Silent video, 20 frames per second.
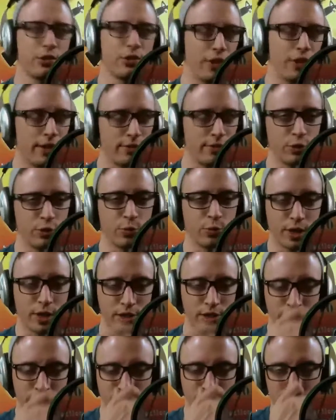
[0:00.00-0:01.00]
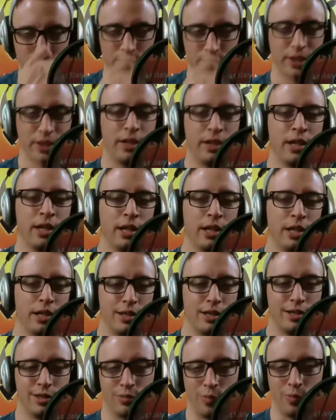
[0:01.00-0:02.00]
the average rookie salary
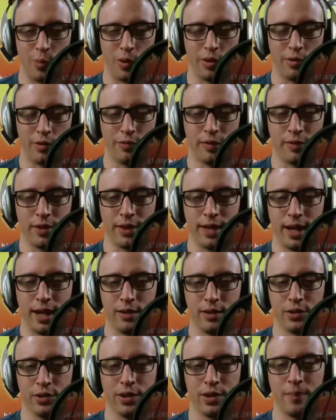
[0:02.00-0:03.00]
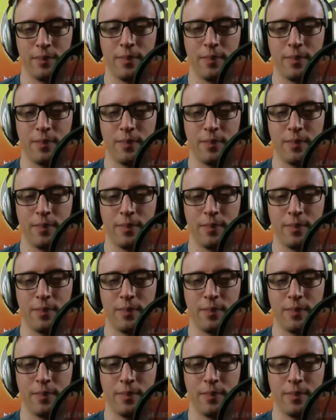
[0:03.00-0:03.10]
is $450,000.